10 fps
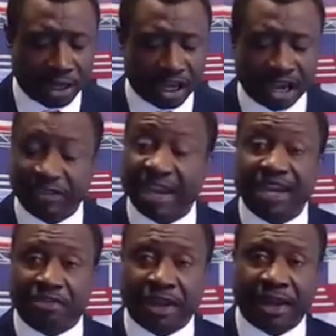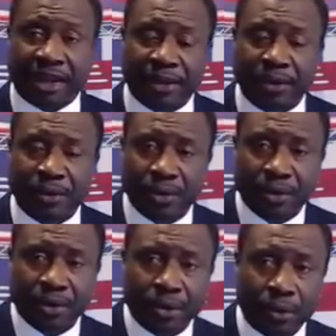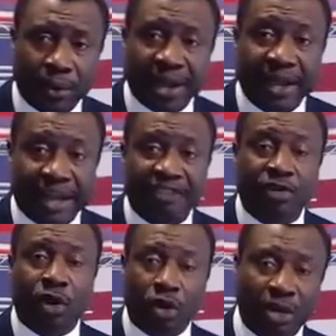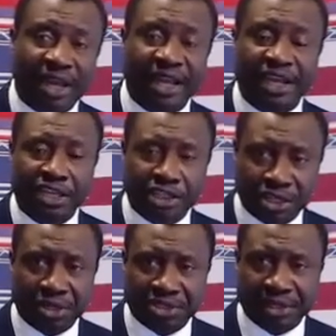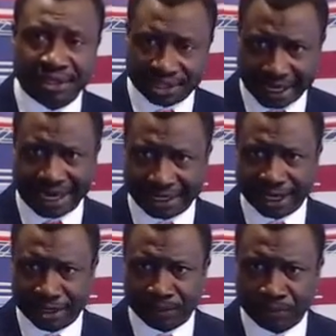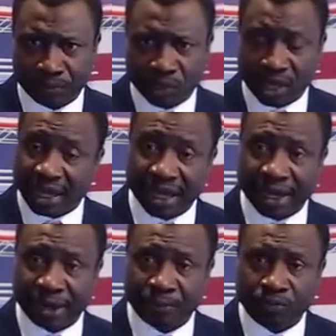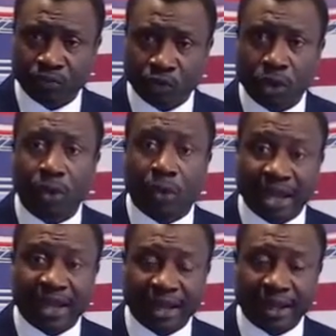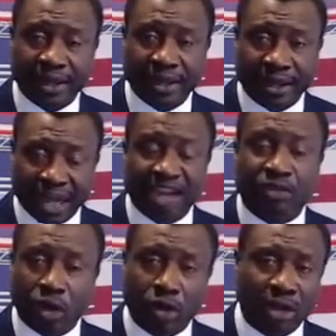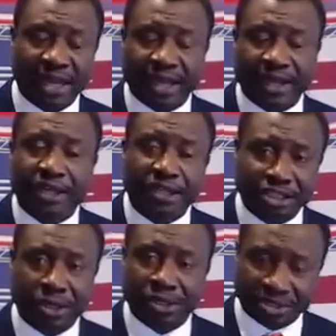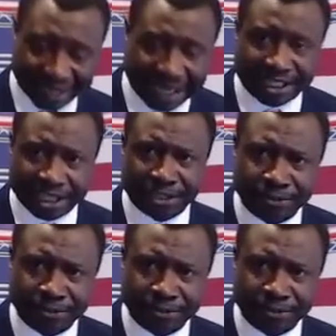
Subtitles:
If anything, we have only just started. Again, we have only just started.